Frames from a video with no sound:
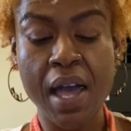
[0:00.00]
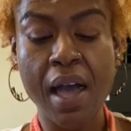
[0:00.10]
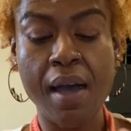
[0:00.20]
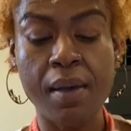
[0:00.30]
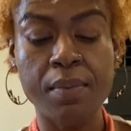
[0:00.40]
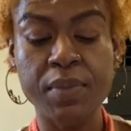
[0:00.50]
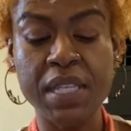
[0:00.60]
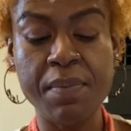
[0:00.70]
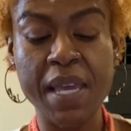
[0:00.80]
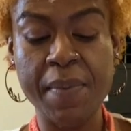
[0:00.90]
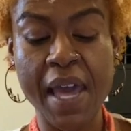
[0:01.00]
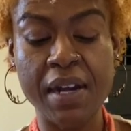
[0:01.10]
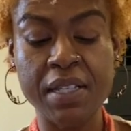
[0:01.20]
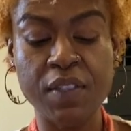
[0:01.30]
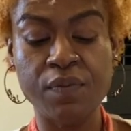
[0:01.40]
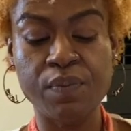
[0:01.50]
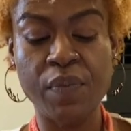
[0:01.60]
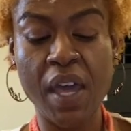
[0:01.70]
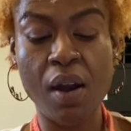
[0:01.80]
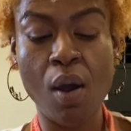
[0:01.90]
to make patterns
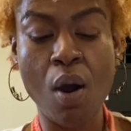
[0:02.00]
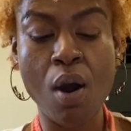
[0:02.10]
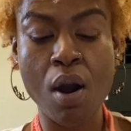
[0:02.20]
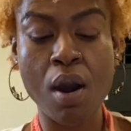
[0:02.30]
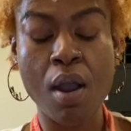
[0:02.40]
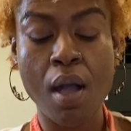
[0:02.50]
that are